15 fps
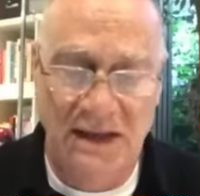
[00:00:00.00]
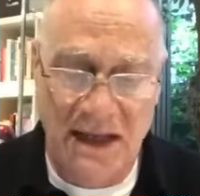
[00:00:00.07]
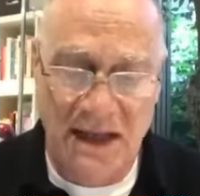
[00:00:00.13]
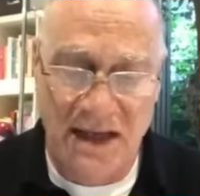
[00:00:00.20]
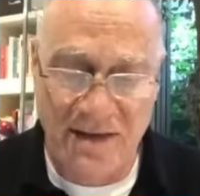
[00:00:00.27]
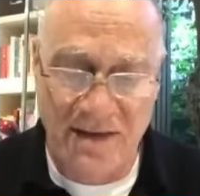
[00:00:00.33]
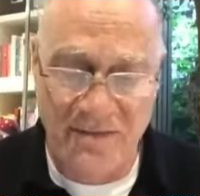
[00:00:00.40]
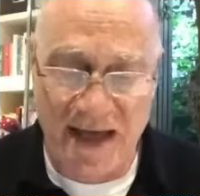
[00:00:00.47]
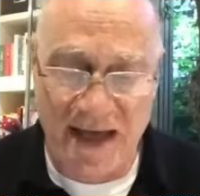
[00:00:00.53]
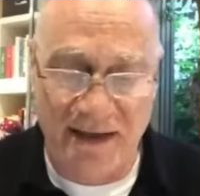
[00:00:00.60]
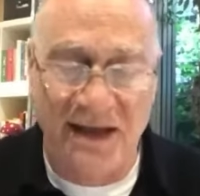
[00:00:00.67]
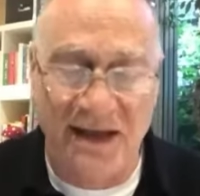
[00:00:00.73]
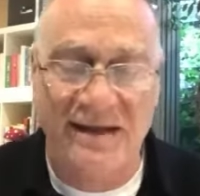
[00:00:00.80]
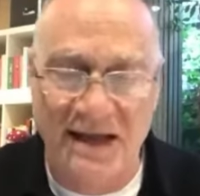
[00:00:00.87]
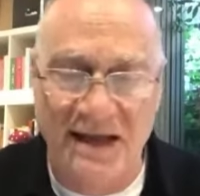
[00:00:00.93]
And
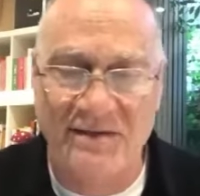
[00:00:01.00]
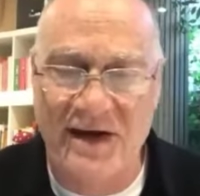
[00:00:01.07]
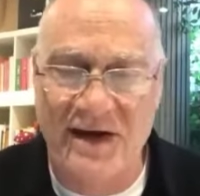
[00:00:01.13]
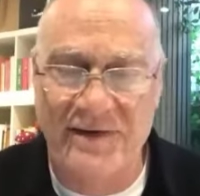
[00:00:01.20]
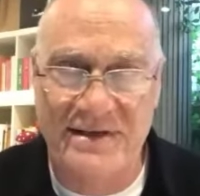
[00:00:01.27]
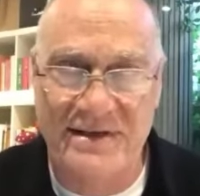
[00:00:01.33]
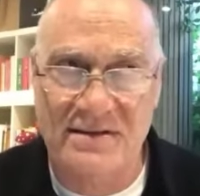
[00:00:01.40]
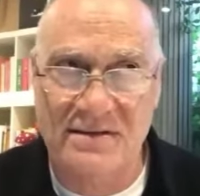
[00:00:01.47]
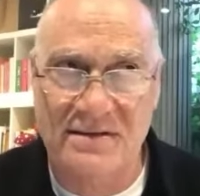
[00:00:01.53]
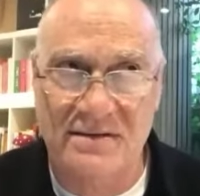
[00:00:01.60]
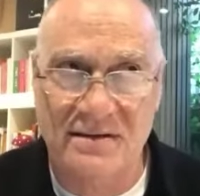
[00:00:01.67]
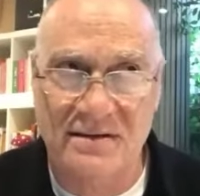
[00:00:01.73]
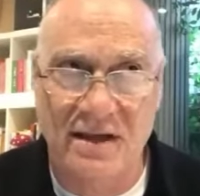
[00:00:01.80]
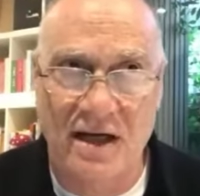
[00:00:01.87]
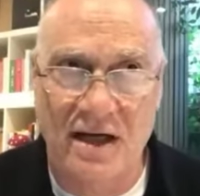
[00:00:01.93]
I think there is
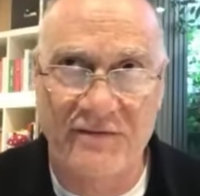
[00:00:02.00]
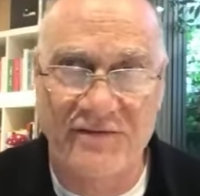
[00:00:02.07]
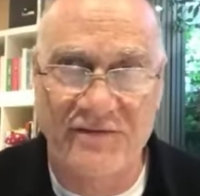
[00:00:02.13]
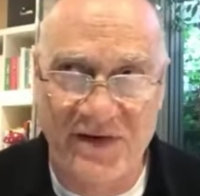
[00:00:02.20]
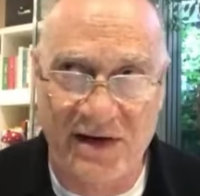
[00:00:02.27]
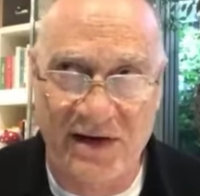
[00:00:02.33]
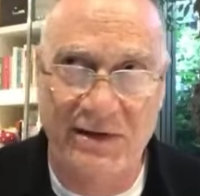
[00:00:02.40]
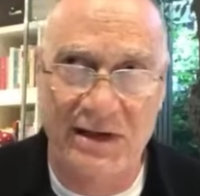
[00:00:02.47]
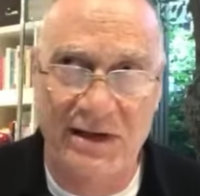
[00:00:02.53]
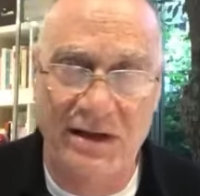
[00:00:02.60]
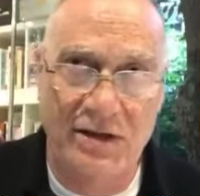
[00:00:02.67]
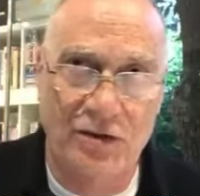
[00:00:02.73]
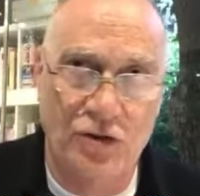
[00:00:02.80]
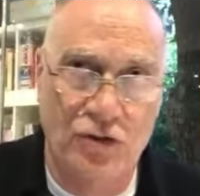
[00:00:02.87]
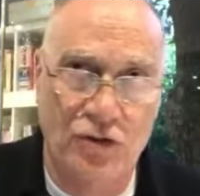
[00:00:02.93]
a very
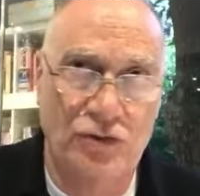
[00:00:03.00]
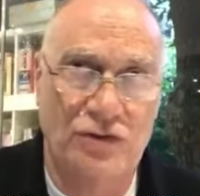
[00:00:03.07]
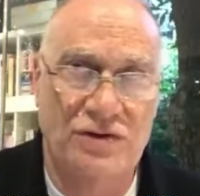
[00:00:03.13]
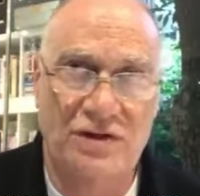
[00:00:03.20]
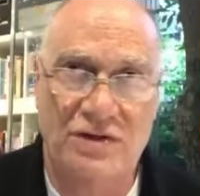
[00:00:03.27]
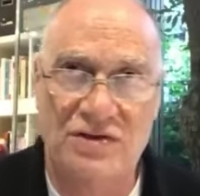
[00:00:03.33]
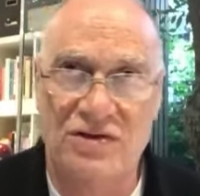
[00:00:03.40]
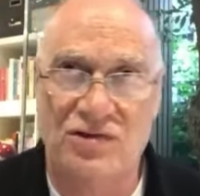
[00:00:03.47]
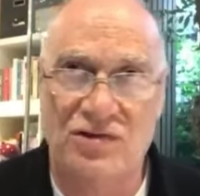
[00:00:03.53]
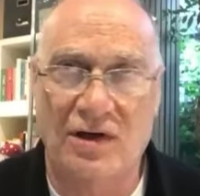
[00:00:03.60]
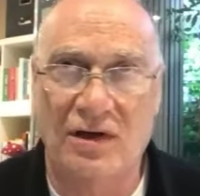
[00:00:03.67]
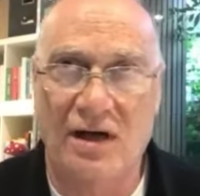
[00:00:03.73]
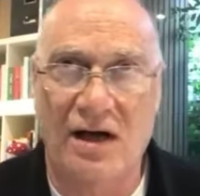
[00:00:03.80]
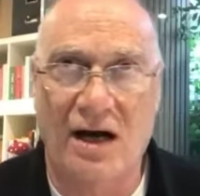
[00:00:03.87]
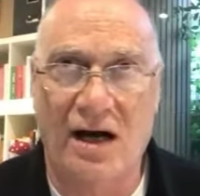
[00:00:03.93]
good,
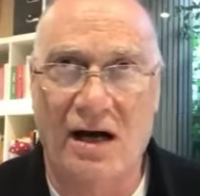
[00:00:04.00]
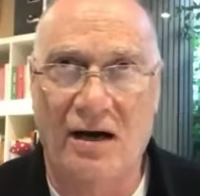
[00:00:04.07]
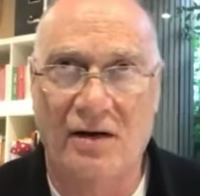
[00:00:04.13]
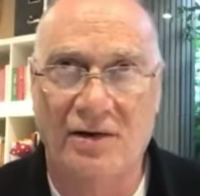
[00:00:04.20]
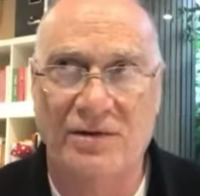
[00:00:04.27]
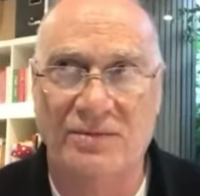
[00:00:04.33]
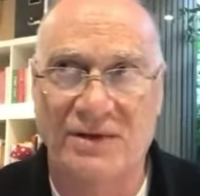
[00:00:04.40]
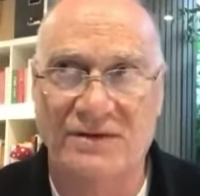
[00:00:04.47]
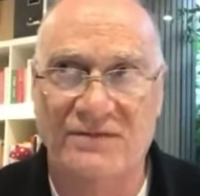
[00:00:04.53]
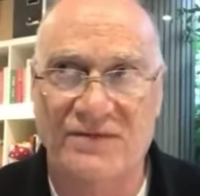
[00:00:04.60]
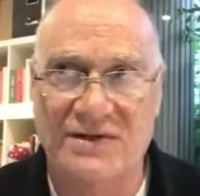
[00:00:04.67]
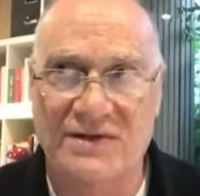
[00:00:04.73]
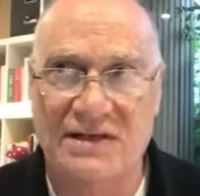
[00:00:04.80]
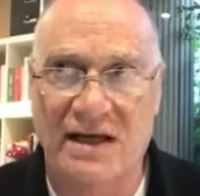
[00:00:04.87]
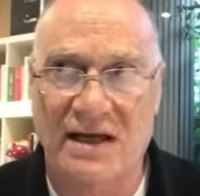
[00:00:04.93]
strong argument
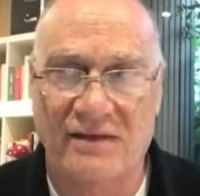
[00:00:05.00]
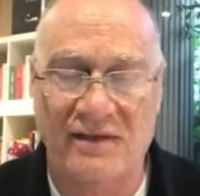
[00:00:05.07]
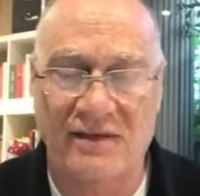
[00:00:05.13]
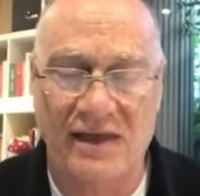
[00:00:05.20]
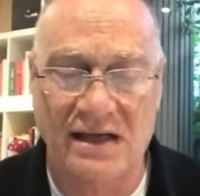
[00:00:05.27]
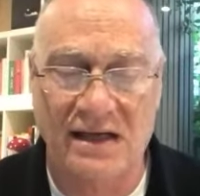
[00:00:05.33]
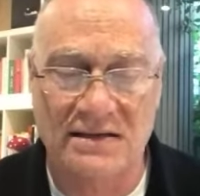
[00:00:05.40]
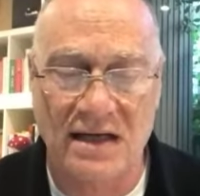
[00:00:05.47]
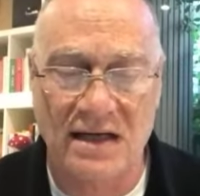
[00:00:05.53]
for saying that